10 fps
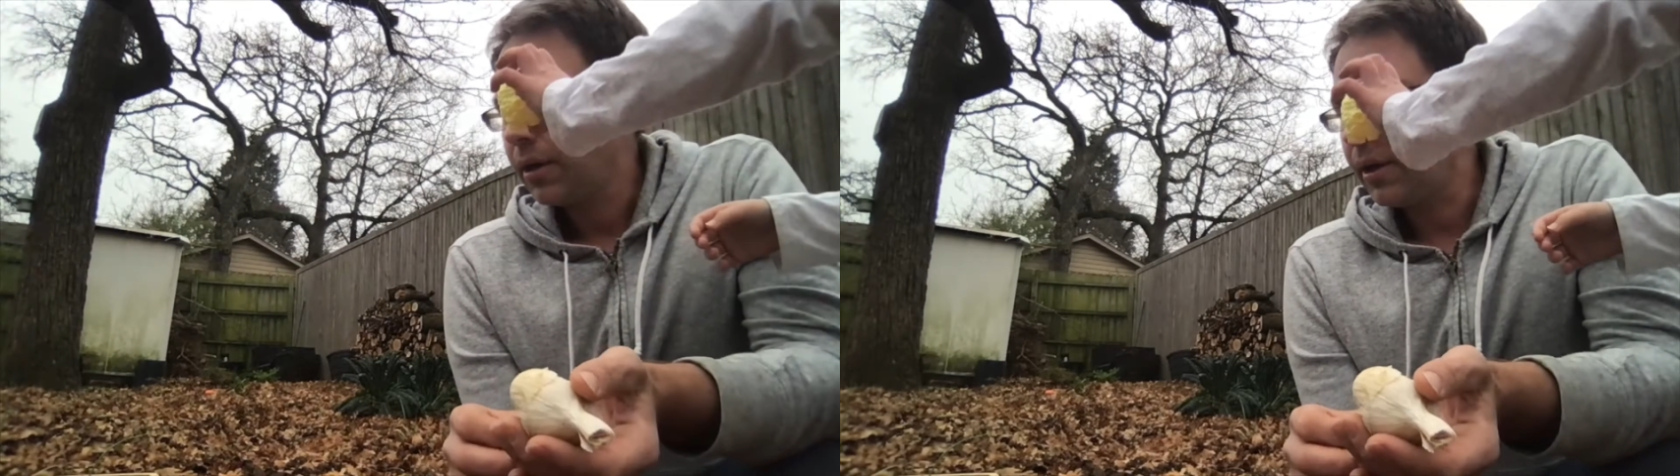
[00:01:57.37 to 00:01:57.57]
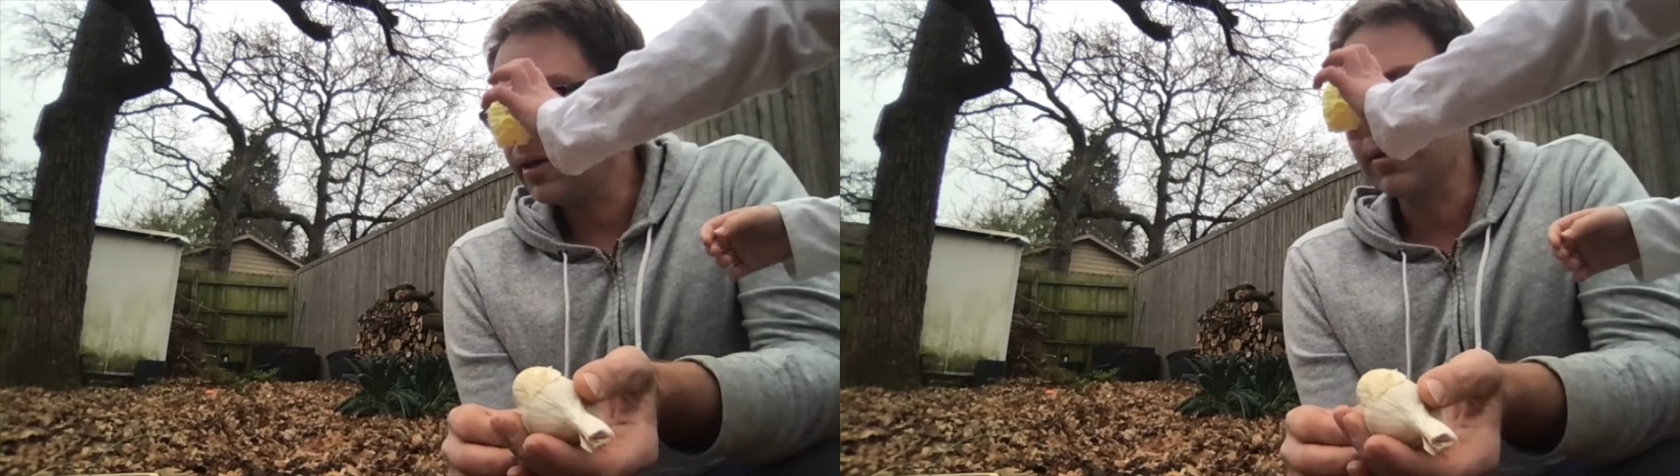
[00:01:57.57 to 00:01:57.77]

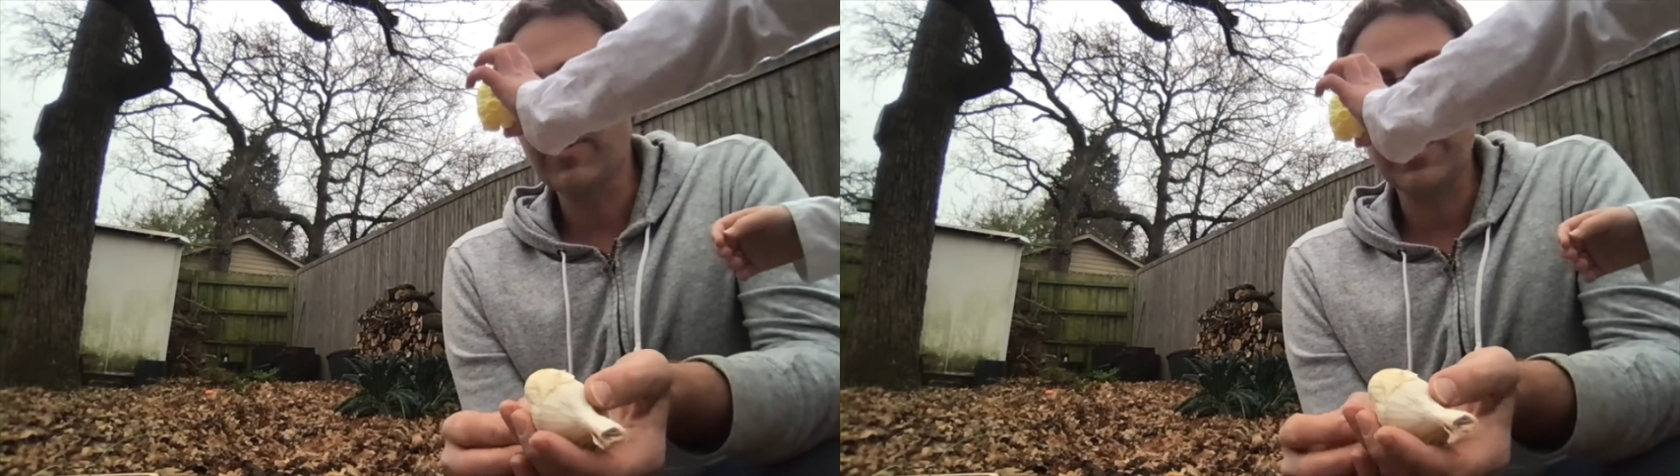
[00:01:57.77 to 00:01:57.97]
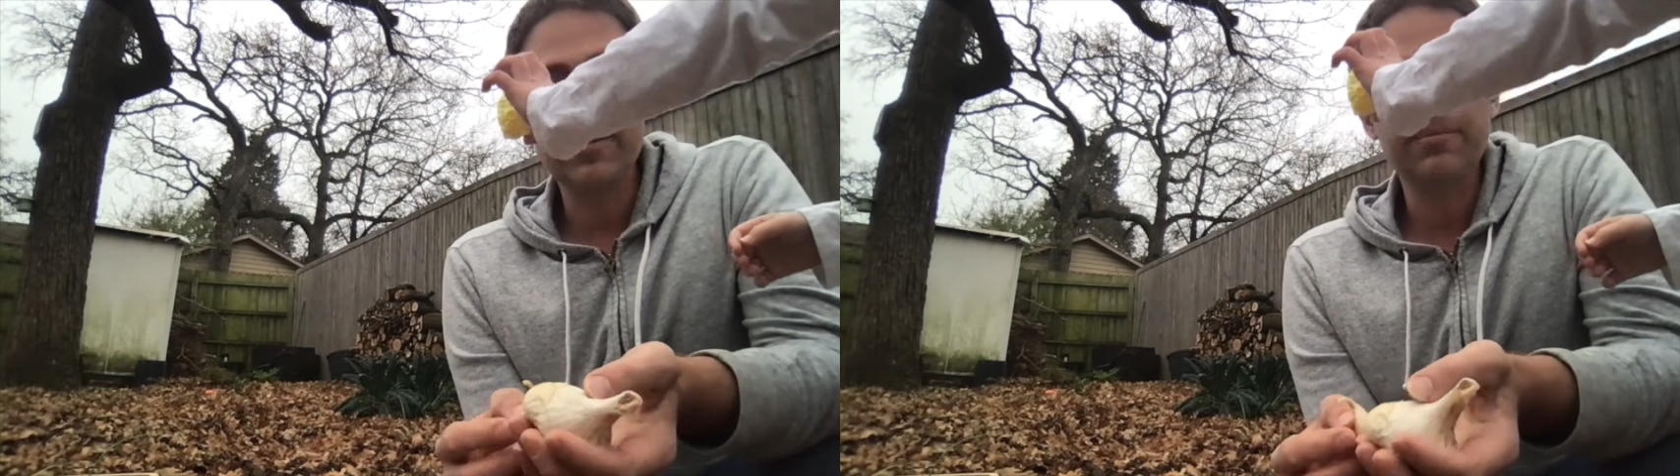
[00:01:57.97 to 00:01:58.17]
Either
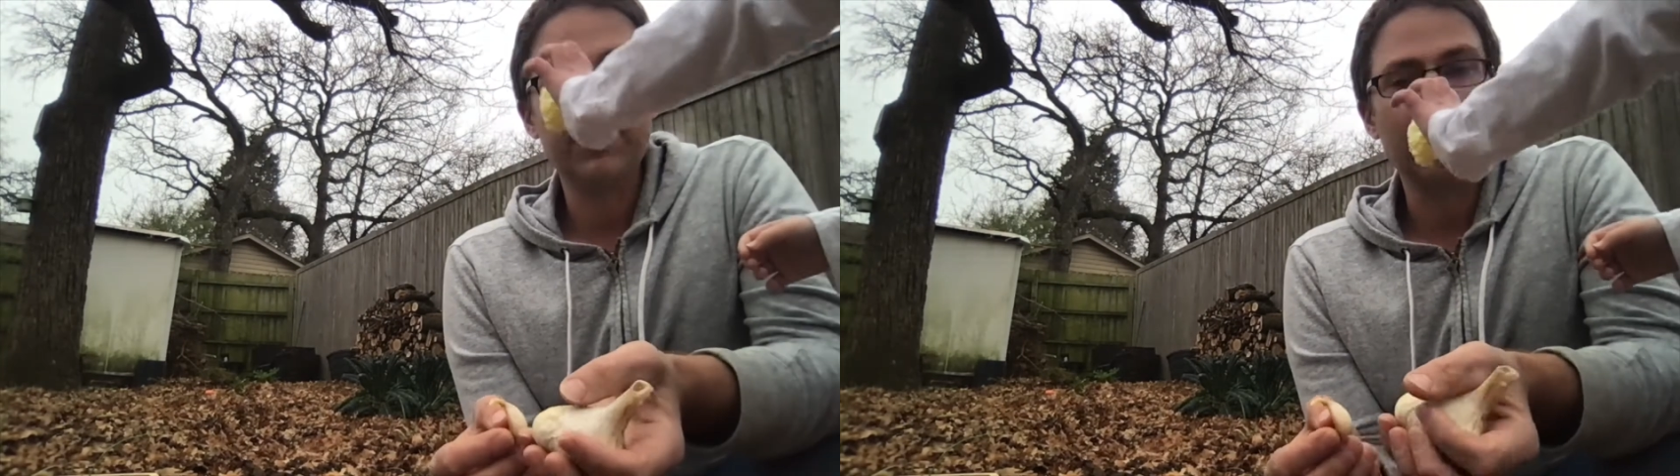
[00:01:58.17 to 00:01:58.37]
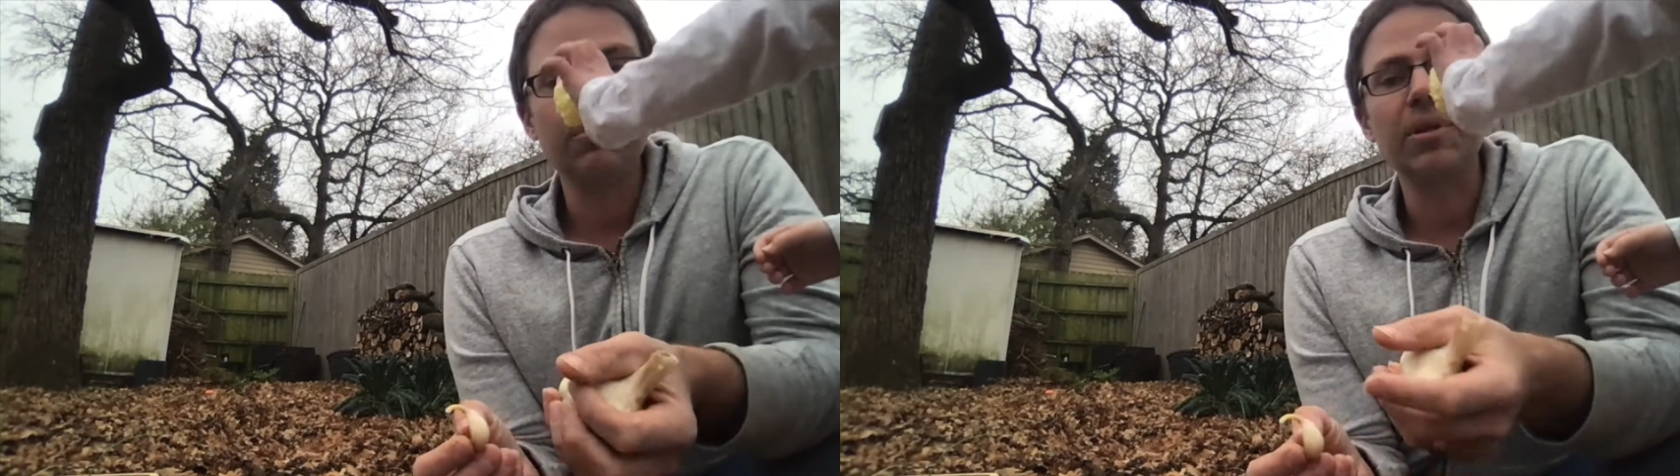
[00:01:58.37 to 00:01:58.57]
way,
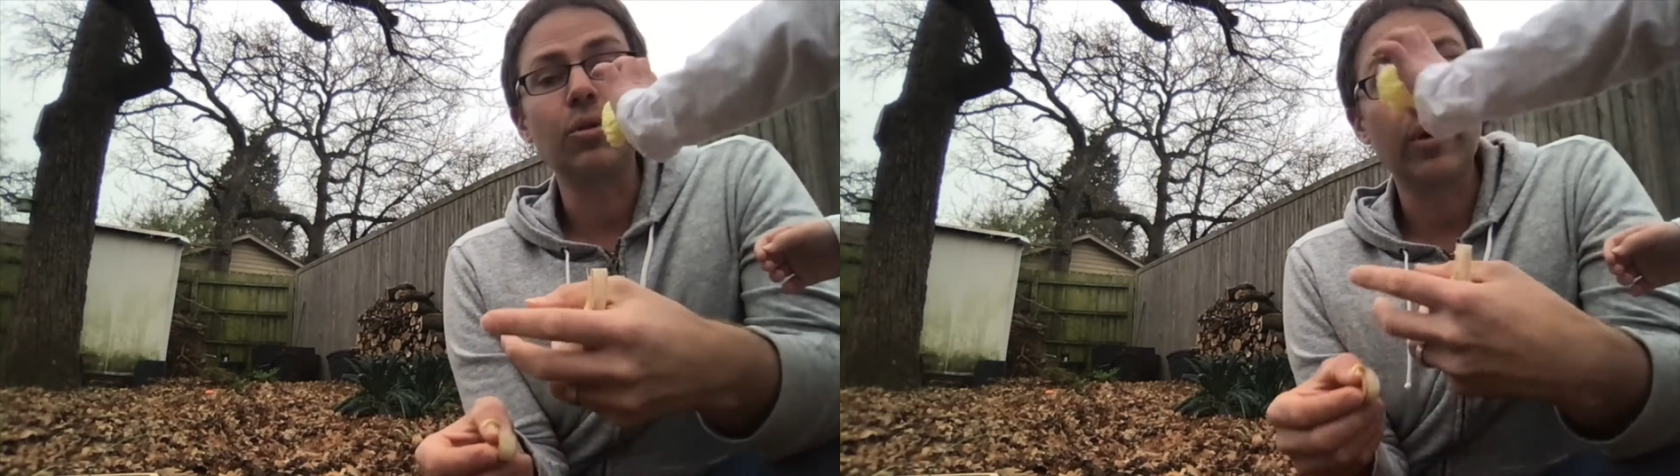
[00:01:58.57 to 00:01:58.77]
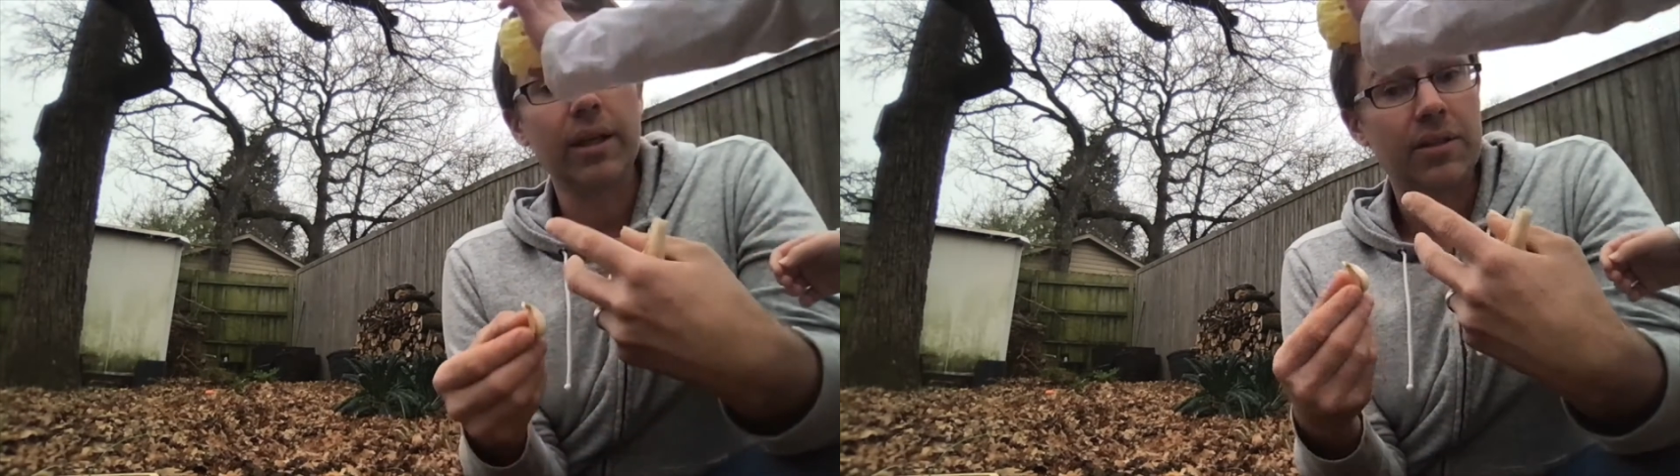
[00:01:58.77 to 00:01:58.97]
you'd be
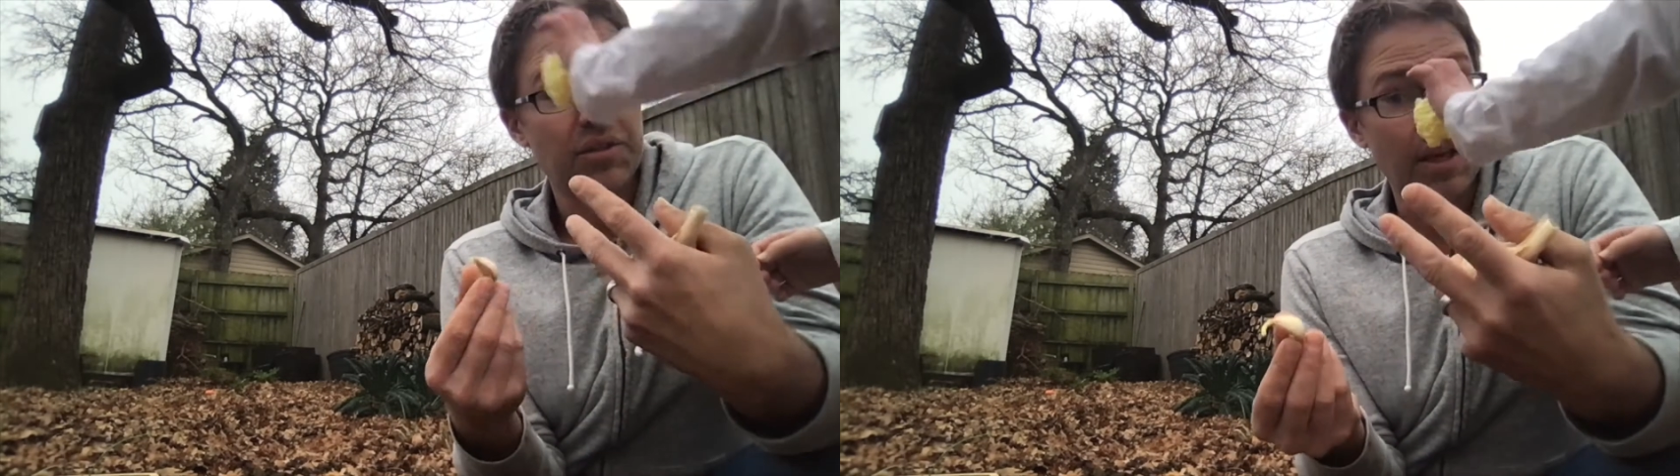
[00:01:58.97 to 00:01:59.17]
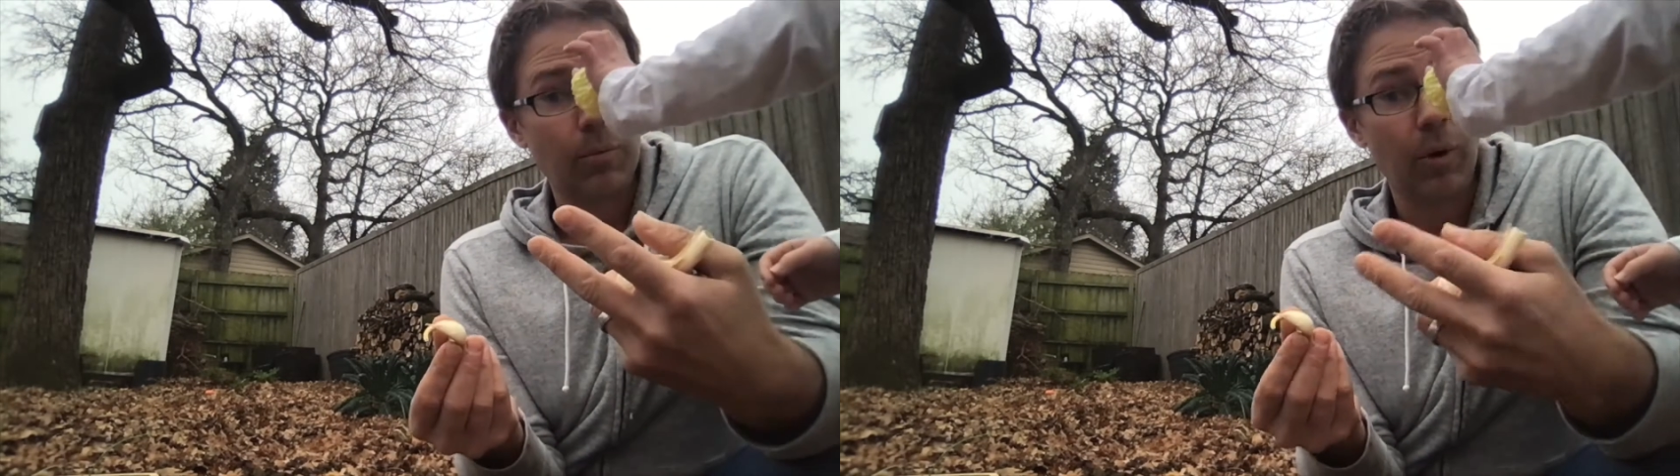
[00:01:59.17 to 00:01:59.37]
doing it the
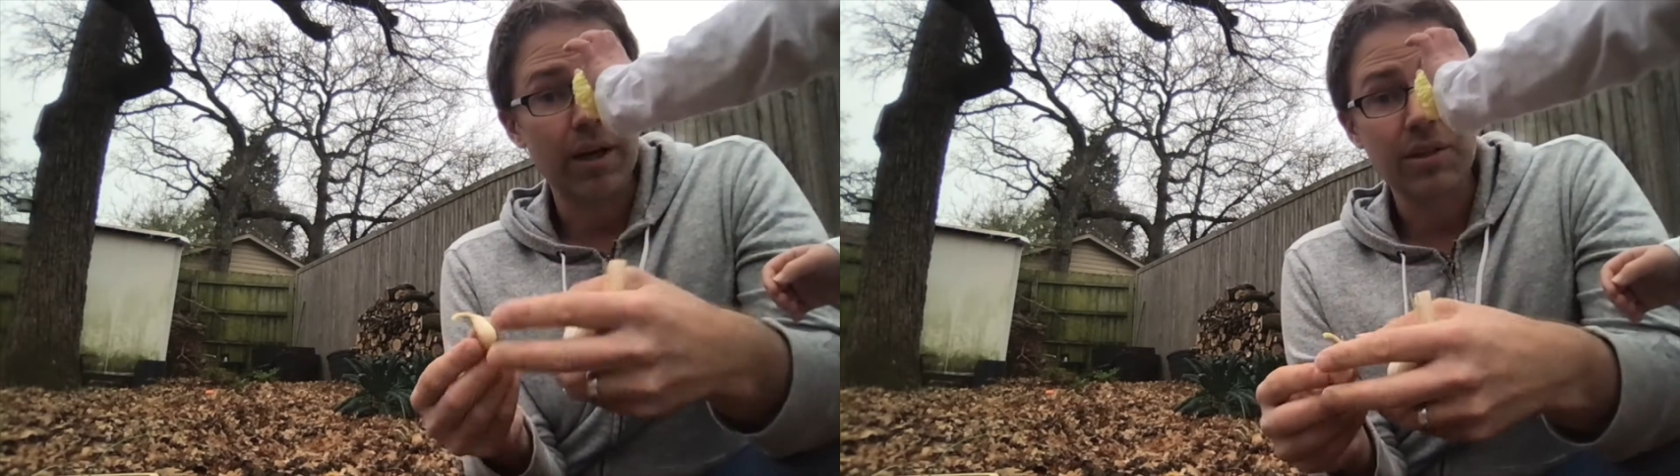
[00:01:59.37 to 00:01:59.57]
same way,